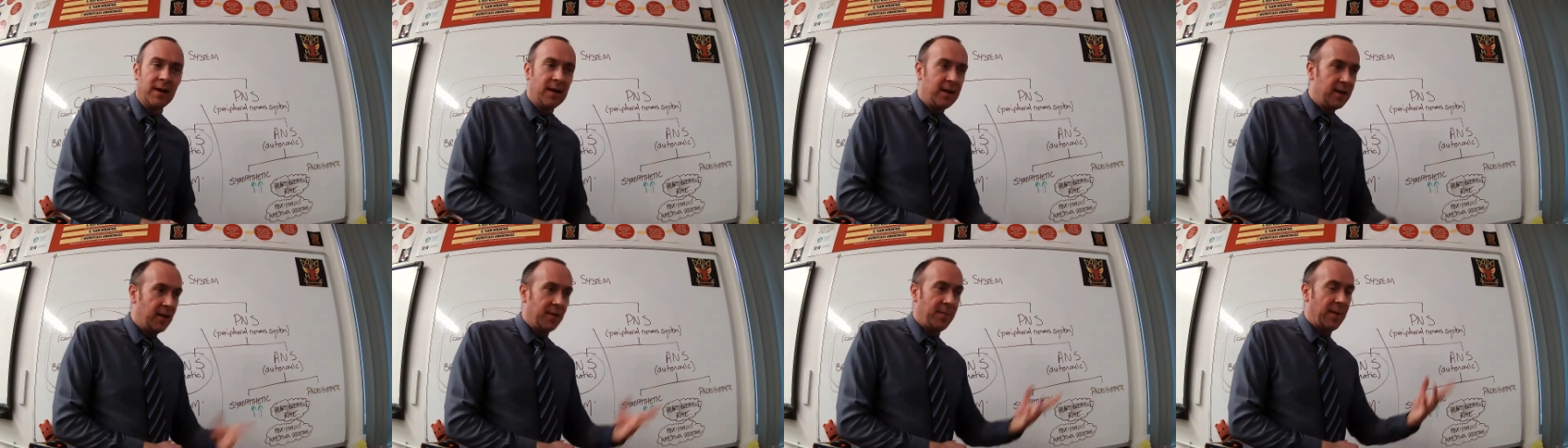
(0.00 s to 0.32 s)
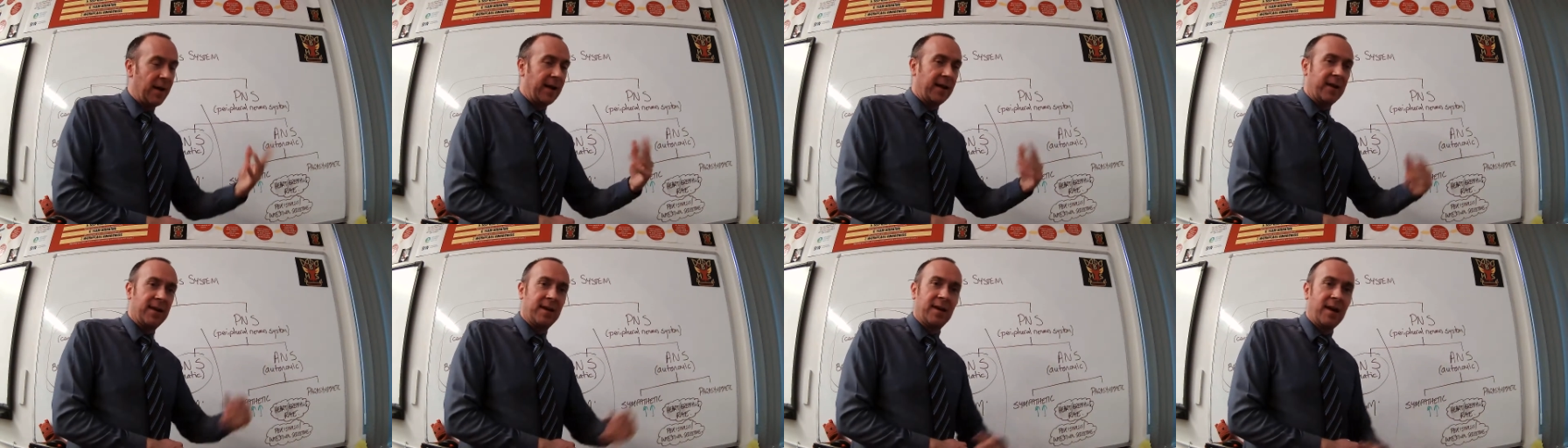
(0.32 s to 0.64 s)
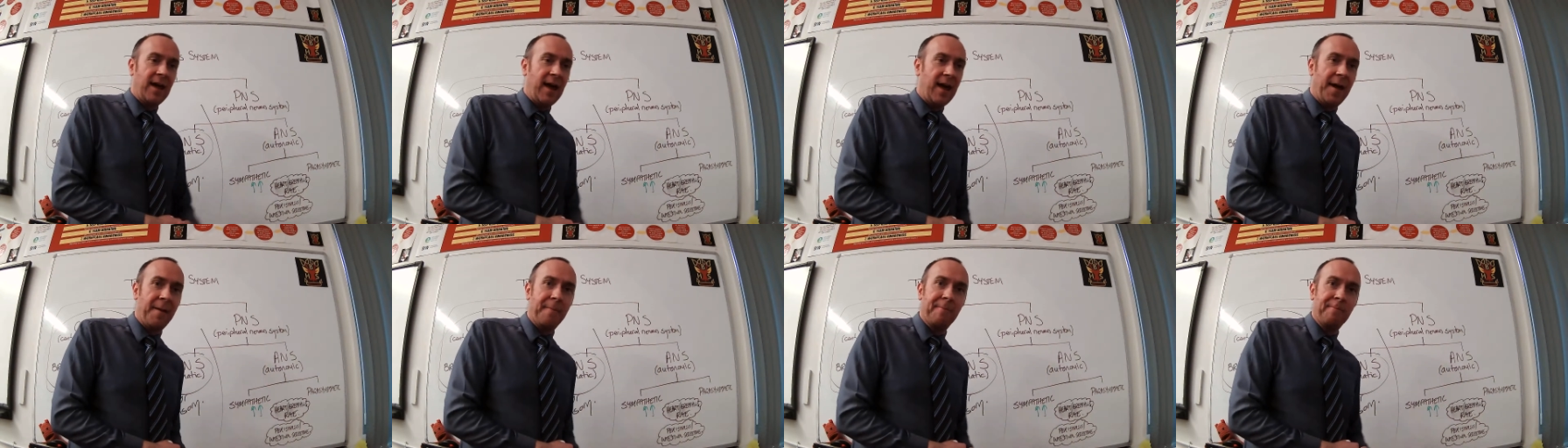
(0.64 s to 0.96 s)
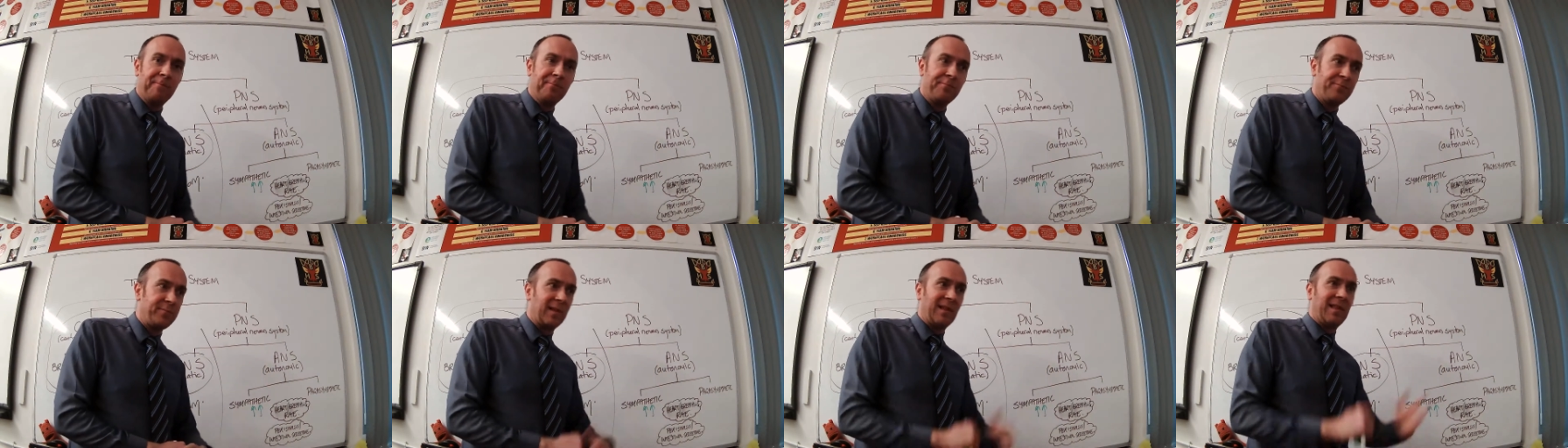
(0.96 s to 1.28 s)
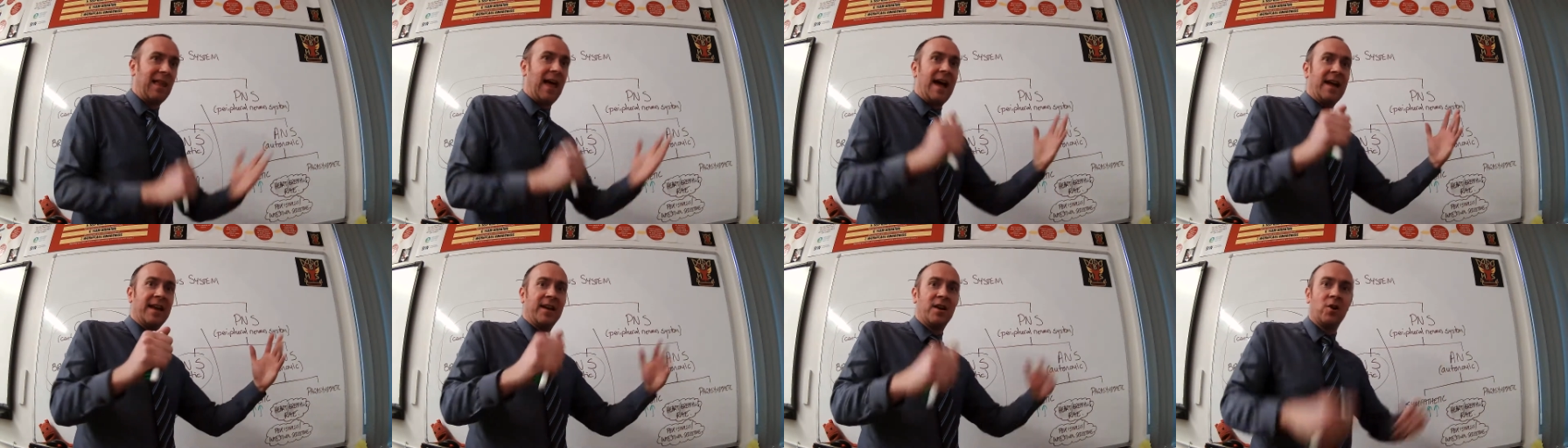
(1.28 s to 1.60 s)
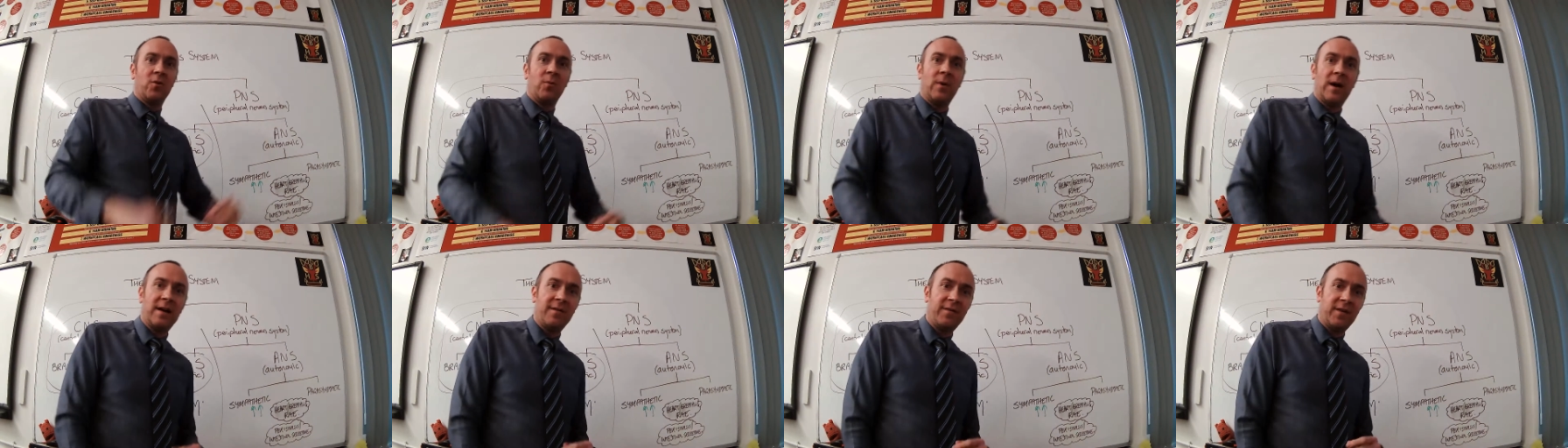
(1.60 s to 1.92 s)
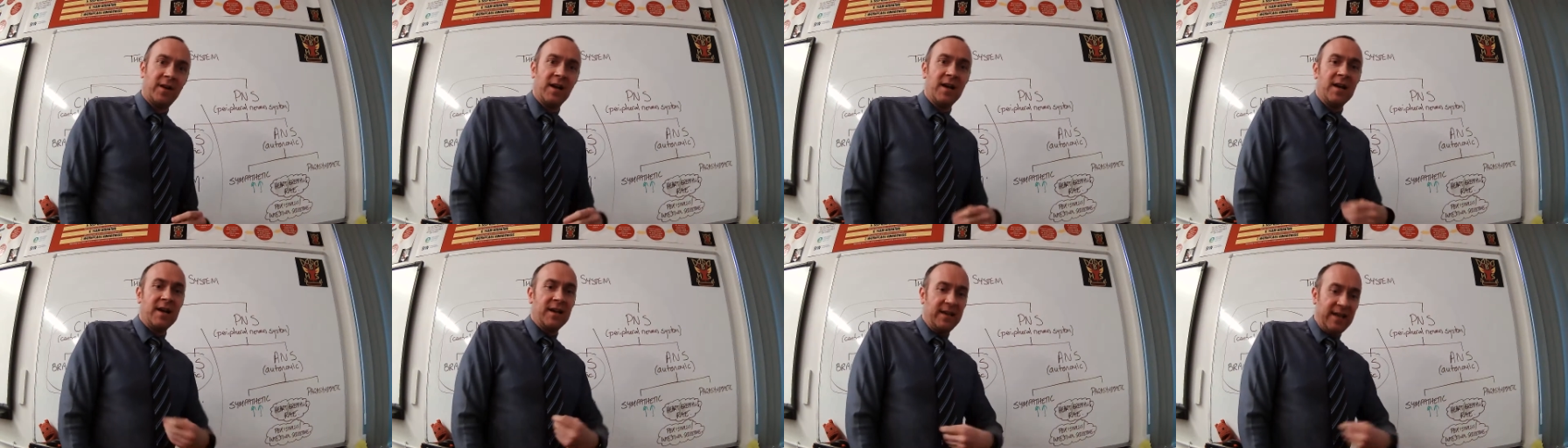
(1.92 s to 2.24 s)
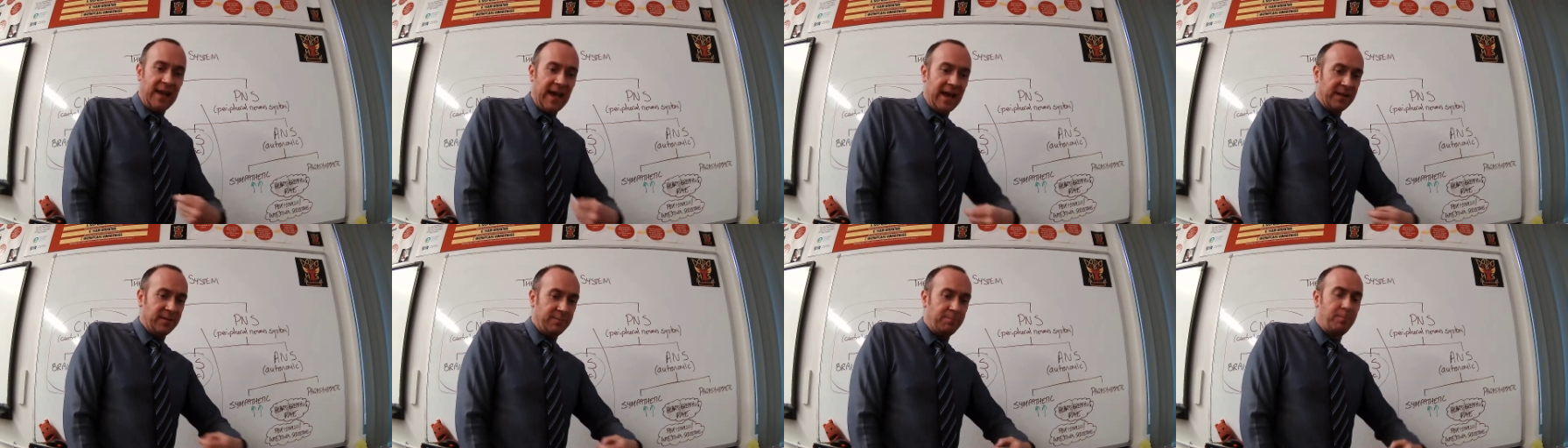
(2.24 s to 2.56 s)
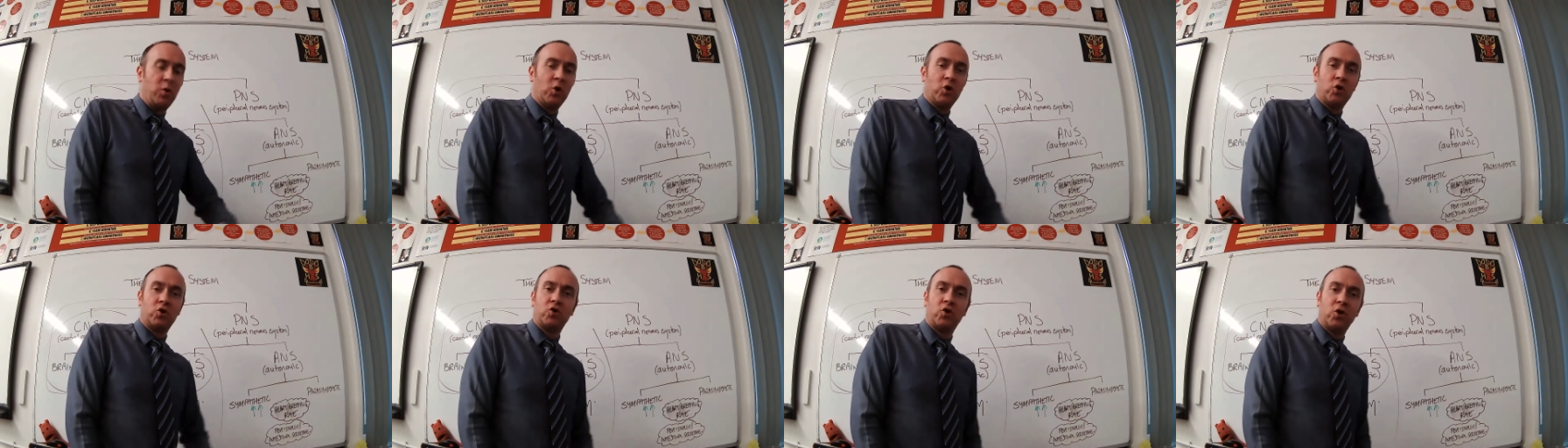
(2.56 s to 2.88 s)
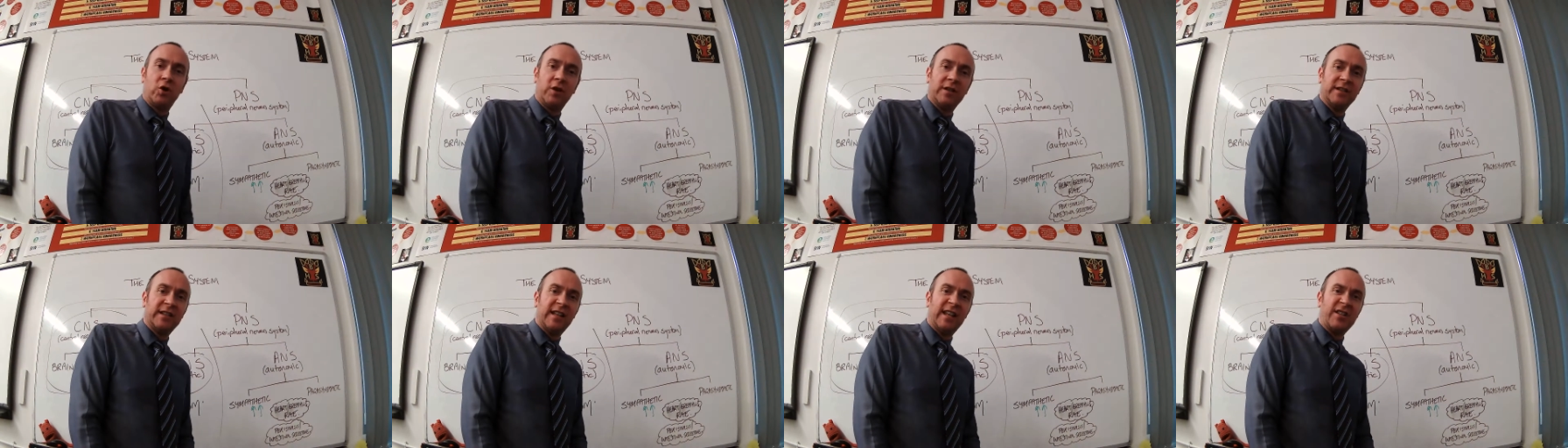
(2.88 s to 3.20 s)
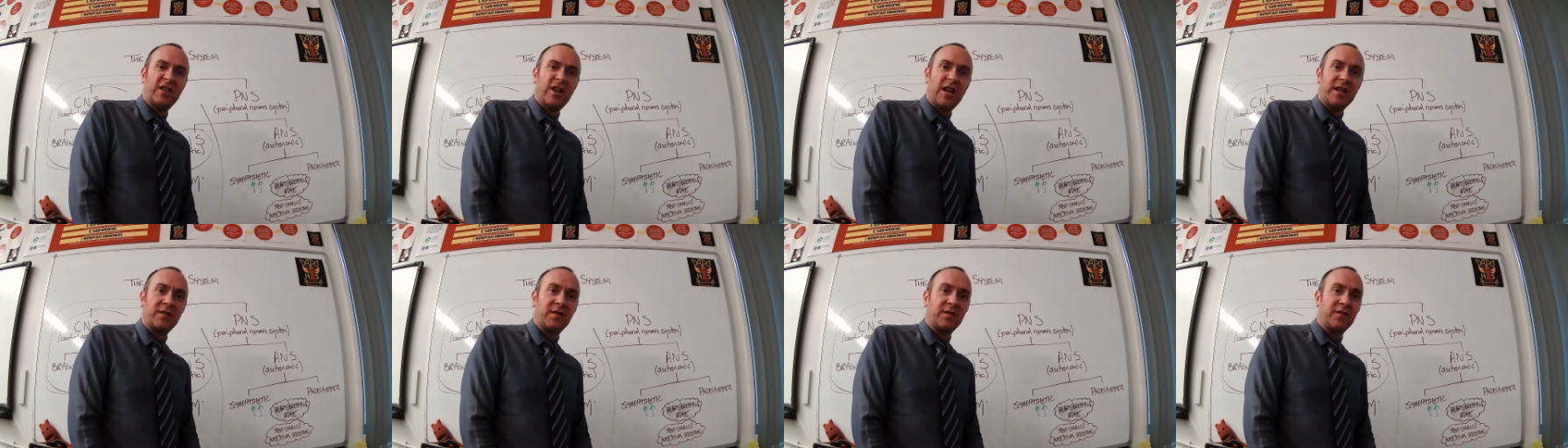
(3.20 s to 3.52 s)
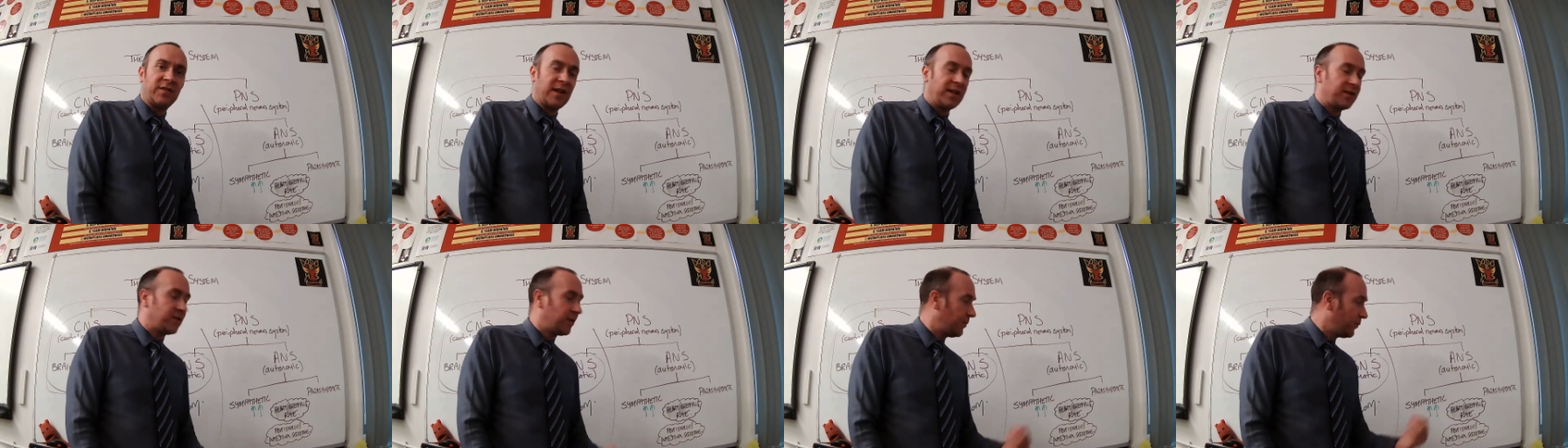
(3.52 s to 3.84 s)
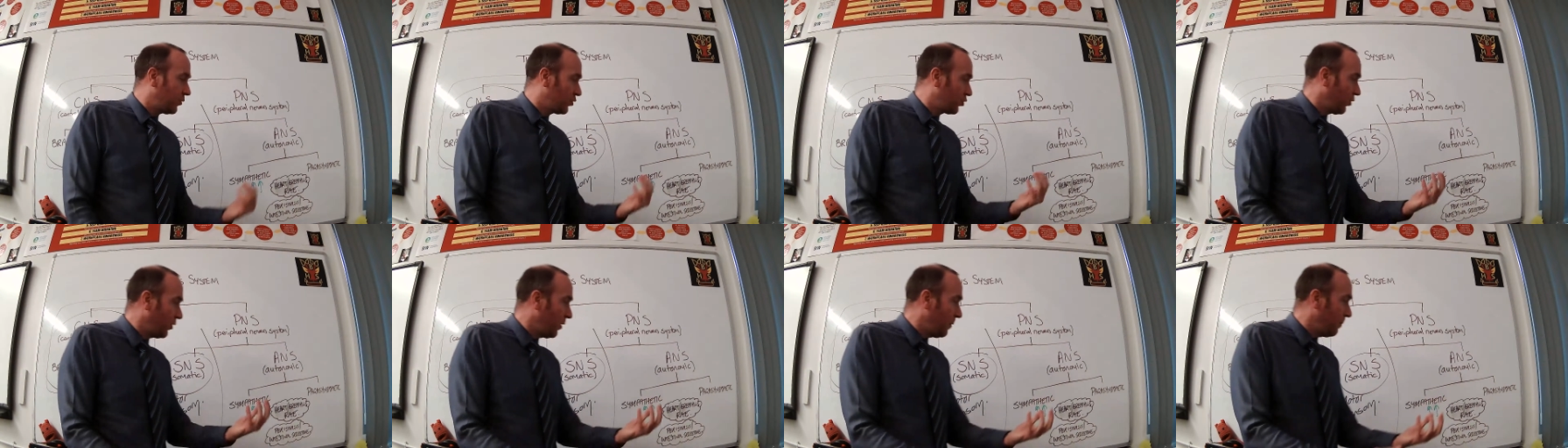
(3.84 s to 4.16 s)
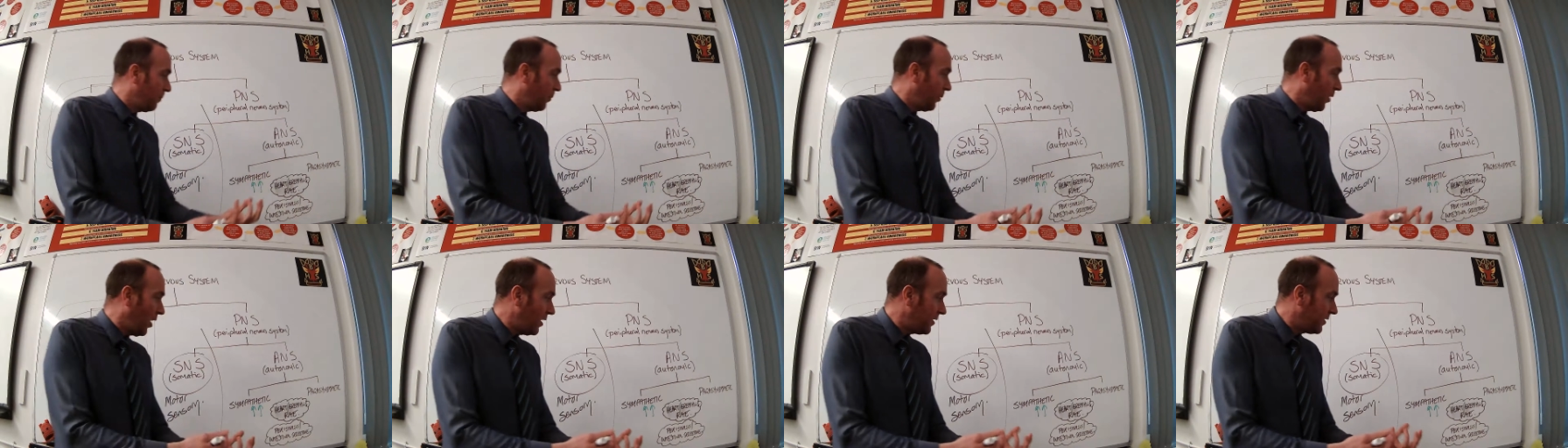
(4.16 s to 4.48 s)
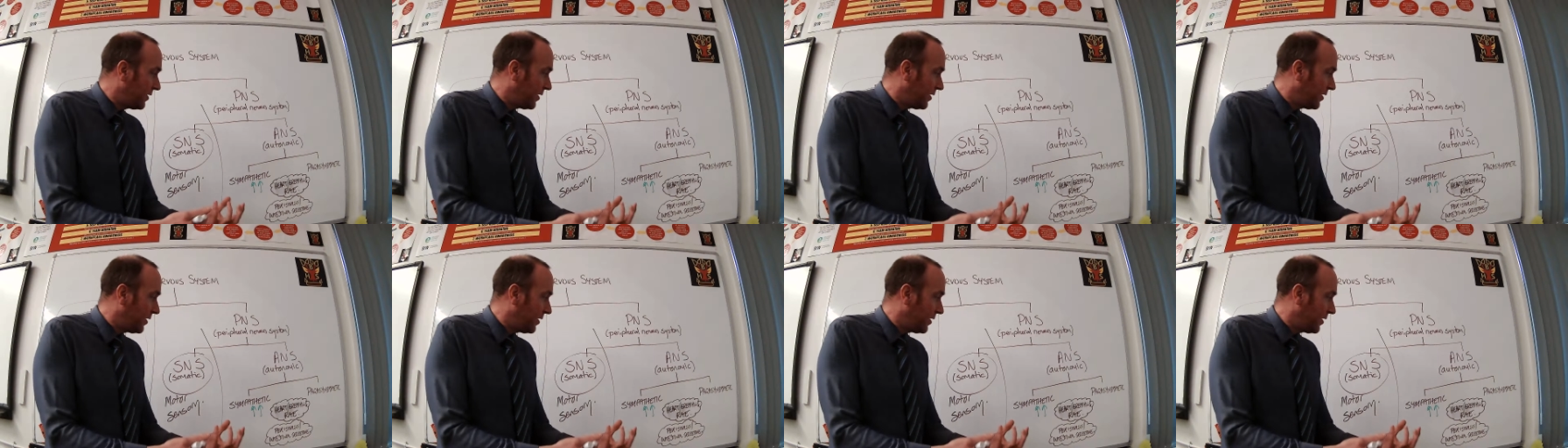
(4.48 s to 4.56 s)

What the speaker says: big lion or whatever gets pushed through your digestive system. So the blood